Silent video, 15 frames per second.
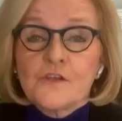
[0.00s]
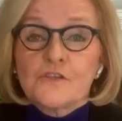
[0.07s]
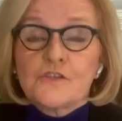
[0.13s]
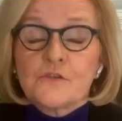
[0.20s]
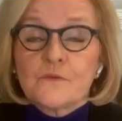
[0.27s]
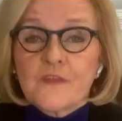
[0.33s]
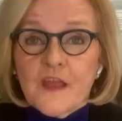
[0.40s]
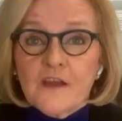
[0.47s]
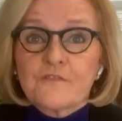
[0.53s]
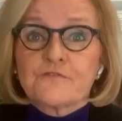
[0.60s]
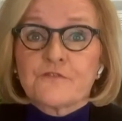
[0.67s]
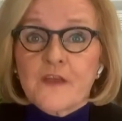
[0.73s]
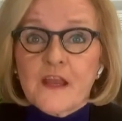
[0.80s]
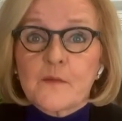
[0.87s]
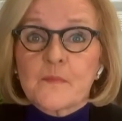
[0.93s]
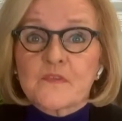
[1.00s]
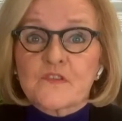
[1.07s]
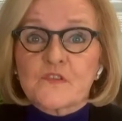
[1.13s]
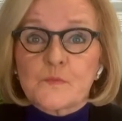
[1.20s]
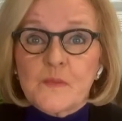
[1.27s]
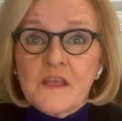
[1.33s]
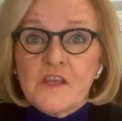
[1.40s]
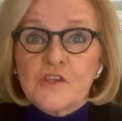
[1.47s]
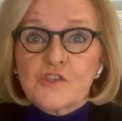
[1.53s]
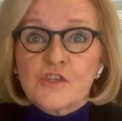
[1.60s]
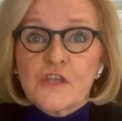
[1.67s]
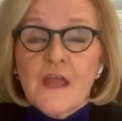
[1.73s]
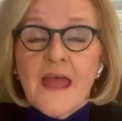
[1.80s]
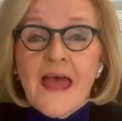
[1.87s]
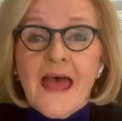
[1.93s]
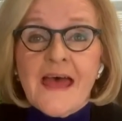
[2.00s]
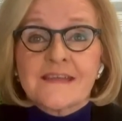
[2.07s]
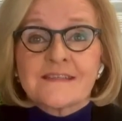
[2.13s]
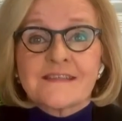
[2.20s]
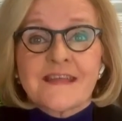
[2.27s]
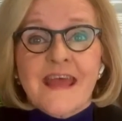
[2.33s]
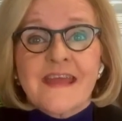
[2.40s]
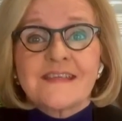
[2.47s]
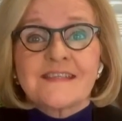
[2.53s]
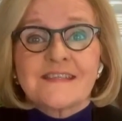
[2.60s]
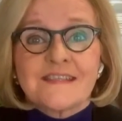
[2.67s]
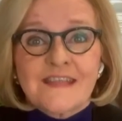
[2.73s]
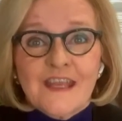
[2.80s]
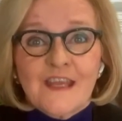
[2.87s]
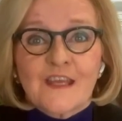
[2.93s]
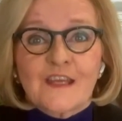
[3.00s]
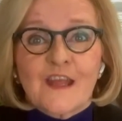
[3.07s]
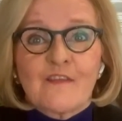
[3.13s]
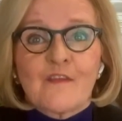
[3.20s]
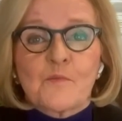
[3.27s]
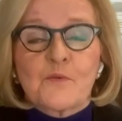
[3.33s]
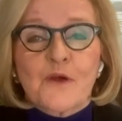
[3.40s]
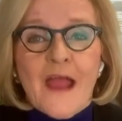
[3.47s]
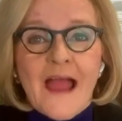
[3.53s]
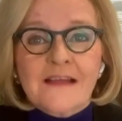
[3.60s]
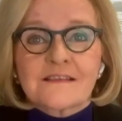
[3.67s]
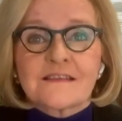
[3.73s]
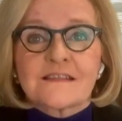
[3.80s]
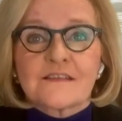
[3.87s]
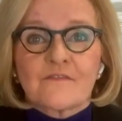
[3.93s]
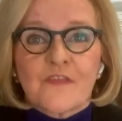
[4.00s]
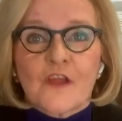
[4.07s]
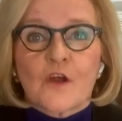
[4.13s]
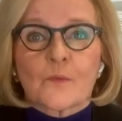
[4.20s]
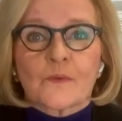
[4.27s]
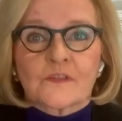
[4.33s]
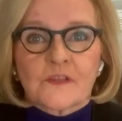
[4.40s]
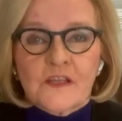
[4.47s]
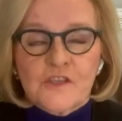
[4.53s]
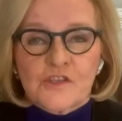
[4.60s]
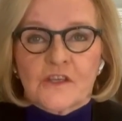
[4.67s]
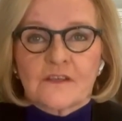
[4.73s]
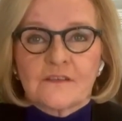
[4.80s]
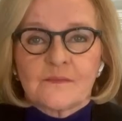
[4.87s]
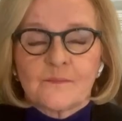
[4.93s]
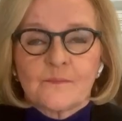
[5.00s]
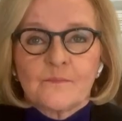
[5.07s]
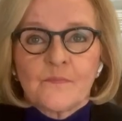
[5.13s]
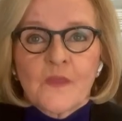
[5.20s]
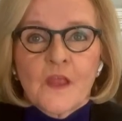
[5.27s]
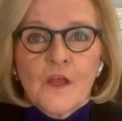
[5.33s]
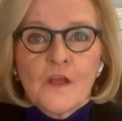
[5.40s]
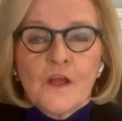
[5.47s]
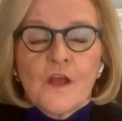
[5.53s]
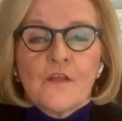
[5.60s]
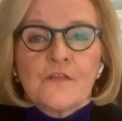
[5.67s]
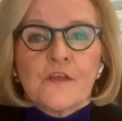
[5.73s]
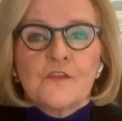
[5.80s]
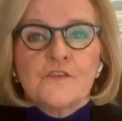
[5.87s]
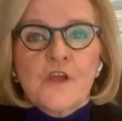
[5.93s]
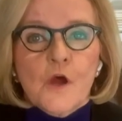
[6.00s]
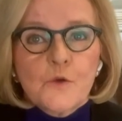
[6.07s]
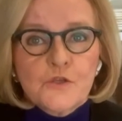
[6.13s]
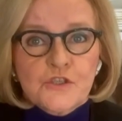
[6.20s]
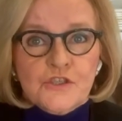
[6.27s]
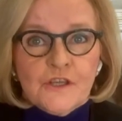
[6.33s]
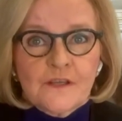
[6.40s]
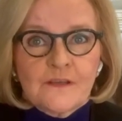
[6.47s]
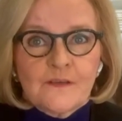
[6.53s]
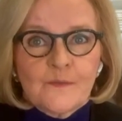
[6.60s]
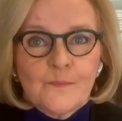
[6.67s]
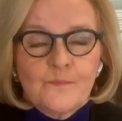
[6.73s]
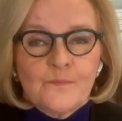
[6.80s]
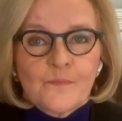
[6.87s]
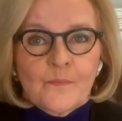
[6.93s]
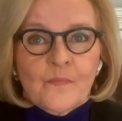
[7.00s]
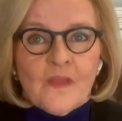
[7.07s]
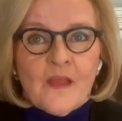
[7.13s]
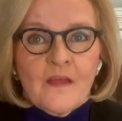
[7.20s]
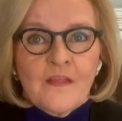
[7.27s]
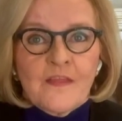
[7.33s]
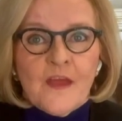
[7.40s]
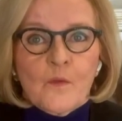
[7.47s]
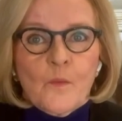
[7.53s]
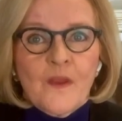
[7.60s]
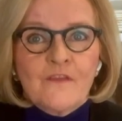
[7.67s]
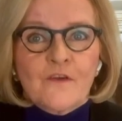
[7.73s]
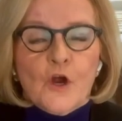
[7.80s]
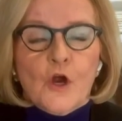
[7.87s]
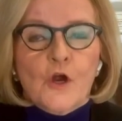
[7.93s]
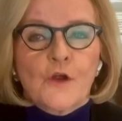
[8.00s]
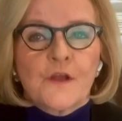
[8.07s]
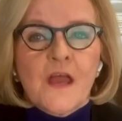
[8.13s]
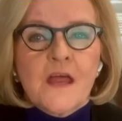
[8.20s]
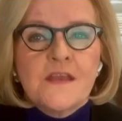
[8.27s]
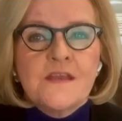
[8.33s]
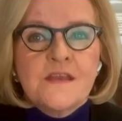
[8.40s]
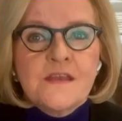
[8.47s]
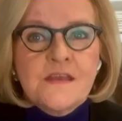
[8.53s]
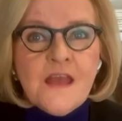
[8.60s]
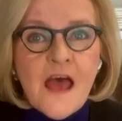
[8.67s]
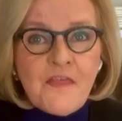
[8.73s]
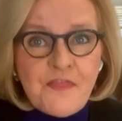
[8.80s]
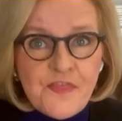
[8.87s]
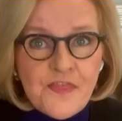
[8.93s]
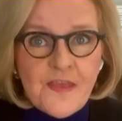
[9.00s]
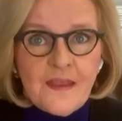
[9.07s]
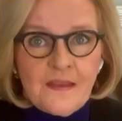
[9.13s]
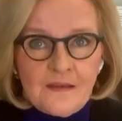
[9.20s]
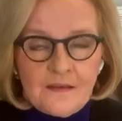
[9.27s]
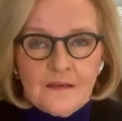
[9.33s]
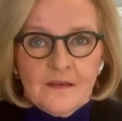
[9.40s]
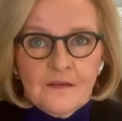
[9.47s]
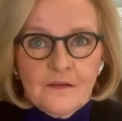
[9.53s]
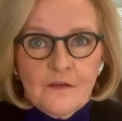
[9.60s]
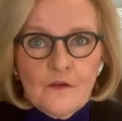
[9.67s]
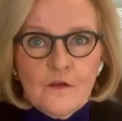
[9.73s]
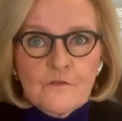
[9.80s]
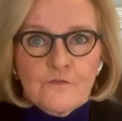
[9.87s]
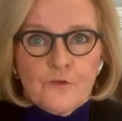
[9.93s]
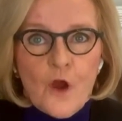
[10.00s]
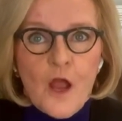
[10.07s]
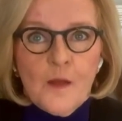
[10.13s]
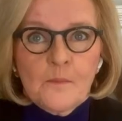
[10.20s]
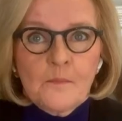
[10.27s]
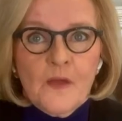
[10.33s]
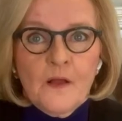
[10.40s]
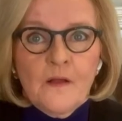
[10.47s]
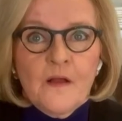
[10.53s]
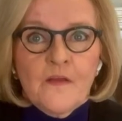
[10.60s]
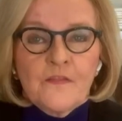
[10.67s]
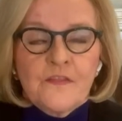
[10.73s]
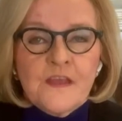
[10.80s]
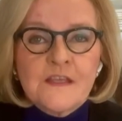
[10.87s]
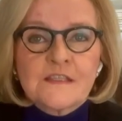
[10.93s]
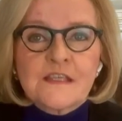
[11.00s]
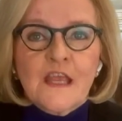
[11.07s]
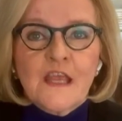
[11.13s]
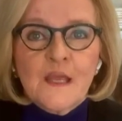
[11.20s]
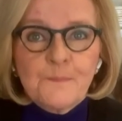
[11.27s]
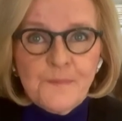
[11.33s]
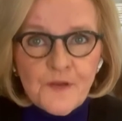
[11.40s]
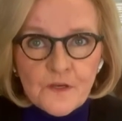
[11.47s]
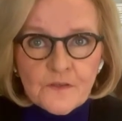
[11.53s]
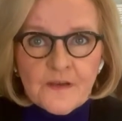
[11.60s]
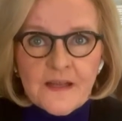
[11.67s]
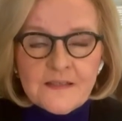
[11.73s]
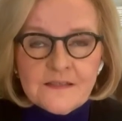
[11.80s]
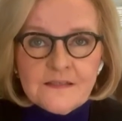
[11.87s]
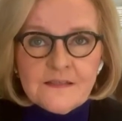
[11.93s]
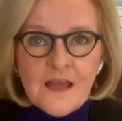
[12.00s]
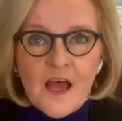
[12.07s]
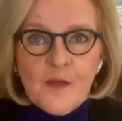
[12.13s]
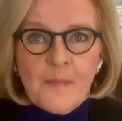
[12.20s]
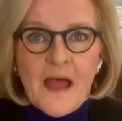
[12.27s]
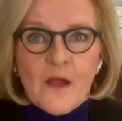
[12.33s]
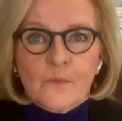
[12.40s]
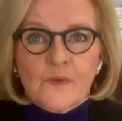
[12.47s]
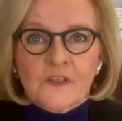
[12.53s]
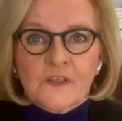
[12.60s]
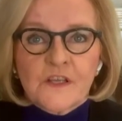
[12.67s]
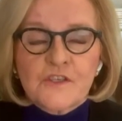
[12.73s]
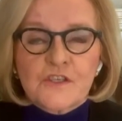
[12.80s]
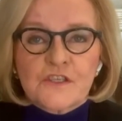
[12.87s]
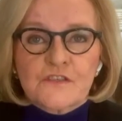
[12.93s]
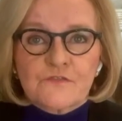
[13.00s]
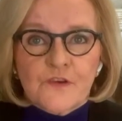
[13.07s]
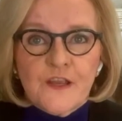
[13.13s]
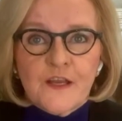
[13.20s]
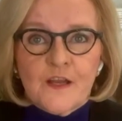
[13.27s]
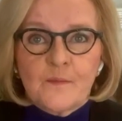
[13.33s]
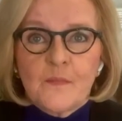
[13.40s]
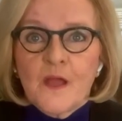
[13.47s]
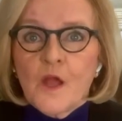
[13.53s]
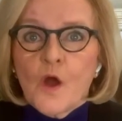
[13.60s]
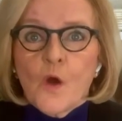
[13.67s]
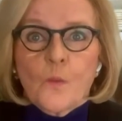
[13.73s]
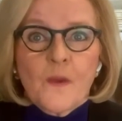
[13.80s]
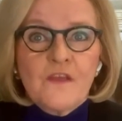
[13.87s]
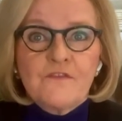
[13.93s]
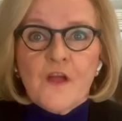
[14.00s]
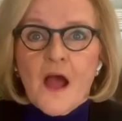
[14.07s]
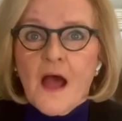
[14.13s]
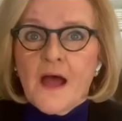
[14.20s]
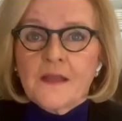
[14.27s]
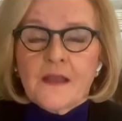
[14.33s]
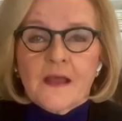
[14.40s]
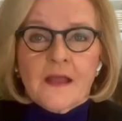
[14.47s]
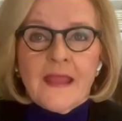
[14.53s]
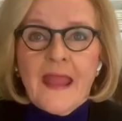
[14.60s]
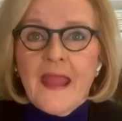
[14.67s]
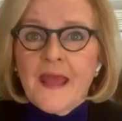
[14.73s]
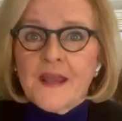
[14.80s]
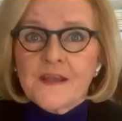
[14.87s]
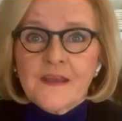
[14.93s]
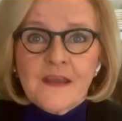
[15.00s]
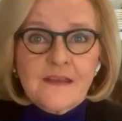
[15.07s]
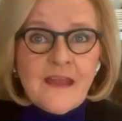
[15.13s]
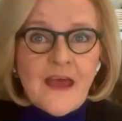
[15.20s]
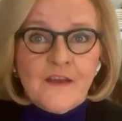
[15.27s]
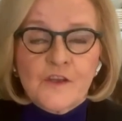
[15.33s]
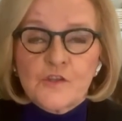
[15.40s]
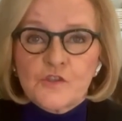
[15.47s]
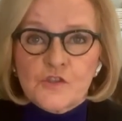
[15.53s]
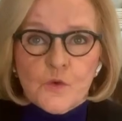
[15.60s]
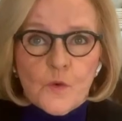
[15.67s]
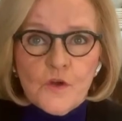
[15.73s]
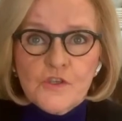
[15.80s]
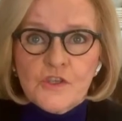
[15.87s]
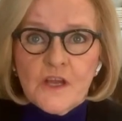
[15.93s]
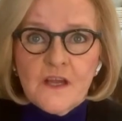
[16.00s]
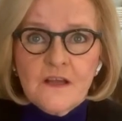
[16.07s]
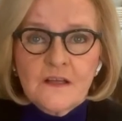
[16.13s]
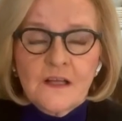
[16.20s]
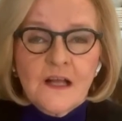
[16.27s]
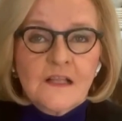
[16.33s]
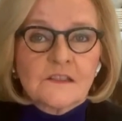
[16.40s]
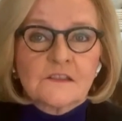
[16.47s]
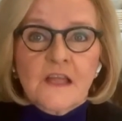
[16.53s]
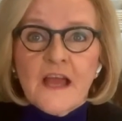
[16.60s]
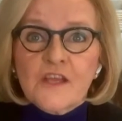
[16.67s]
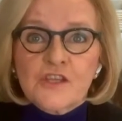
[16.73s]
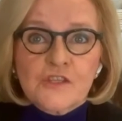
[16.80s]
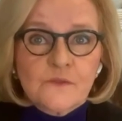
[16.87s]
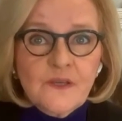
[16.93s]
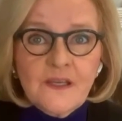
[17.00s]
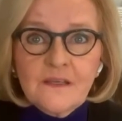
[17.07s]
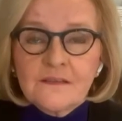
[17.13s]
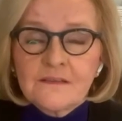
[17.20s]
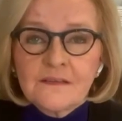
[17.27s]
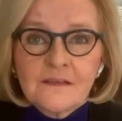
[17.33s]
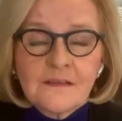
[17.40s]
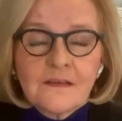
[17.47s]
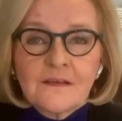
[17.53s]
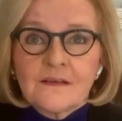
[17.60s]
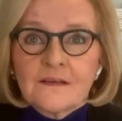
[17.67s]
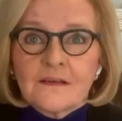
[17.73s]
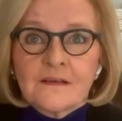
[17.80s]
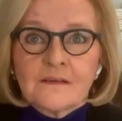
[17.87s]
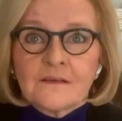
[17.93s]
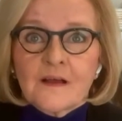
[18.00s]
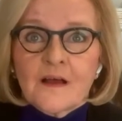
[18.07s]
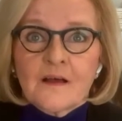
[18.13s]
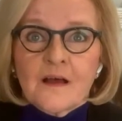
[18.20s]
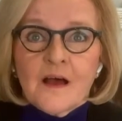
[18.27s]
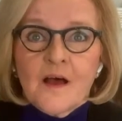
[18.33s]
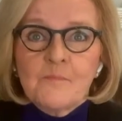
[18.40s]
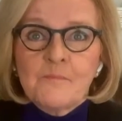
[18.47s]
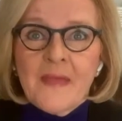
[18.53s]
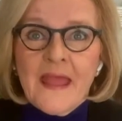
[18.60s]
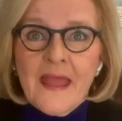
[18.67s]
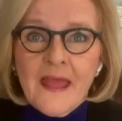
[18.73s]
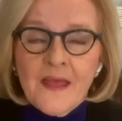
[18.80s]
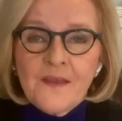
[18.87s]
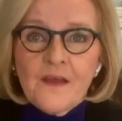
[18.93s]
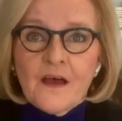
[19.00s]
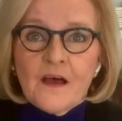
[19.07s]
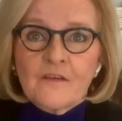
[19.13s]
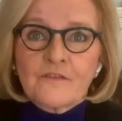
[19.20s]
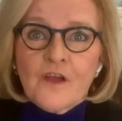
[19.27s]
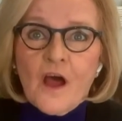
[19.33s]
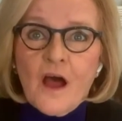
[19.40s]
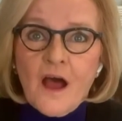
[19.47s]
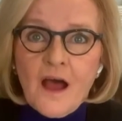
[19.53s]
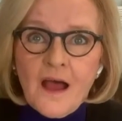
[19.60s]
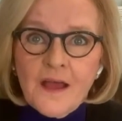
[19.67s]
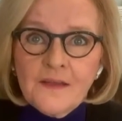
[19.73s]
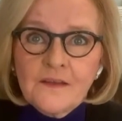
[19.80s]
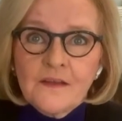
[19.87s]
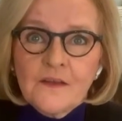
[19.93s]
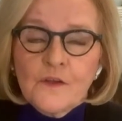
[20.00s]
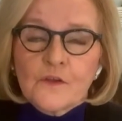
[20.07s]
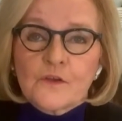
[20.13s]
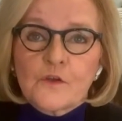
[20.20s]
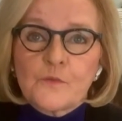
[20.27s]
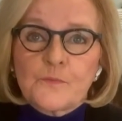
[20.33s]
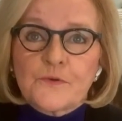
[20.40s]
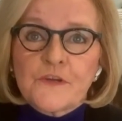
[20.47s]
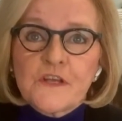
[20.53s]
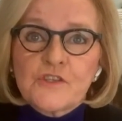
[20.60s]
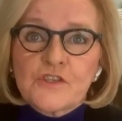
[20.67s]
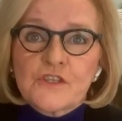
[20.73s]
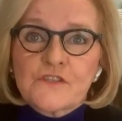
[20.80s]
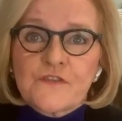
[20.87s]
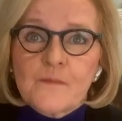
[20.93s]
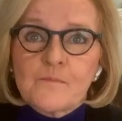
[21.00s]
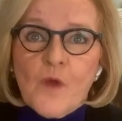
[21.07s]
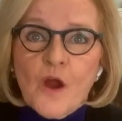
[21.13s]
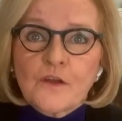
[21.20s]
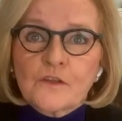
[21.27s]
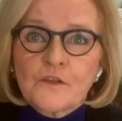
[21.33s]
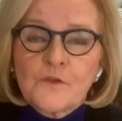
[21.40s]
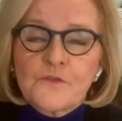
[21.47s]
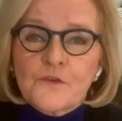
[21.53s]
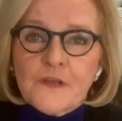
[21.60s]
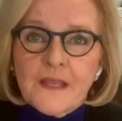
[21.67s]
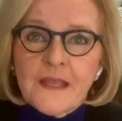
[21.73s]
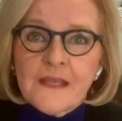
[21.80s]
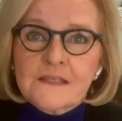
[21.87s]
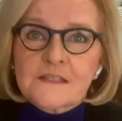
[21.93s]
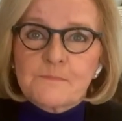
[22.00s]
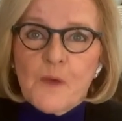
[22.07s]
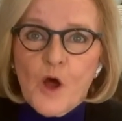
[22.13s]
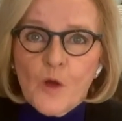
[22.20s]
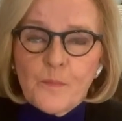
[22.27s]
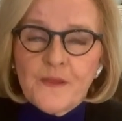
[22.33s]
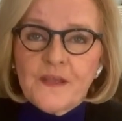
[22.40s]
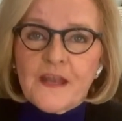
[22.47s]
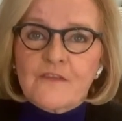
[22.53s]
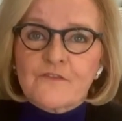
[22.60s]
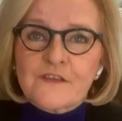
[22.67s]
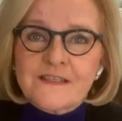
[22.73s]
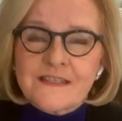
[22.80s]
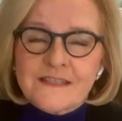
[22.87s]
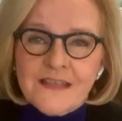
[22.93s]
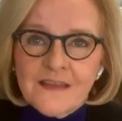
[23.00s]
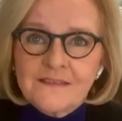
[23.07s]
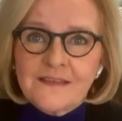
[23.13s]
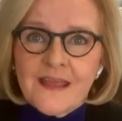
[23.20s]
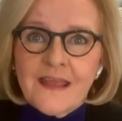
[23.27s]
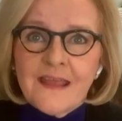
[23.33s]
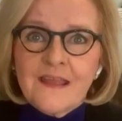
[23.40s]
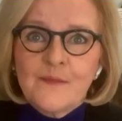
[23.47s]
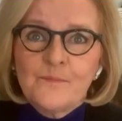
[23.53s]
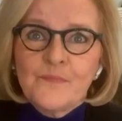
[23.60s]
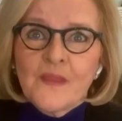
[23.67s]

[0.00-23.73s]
to their freedom of speech as they see it in the practice of their religion. The notion that we've heard nothing from these hypocrites about religious freedom. We've got a candidate down in Georgia lecturing a man of God who preaches from Martin Luther King's pulpit every Sunday,